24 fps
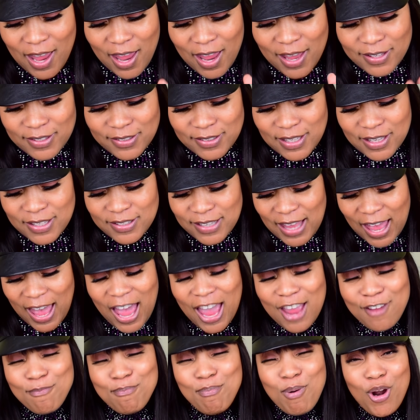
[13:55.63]
since
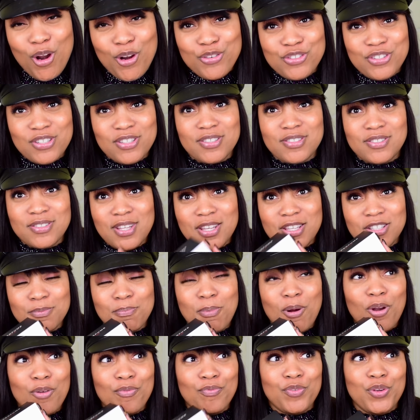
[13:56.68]
I've purchased this
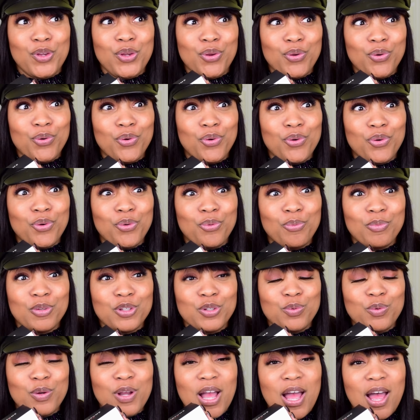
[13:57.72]
perfume,
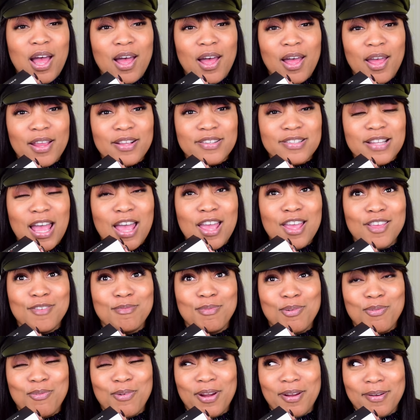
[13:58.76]
you guys, I have
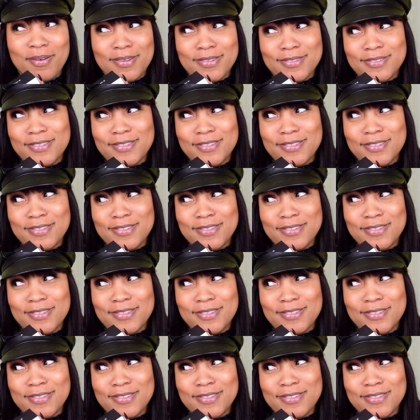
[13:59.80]
been wearing this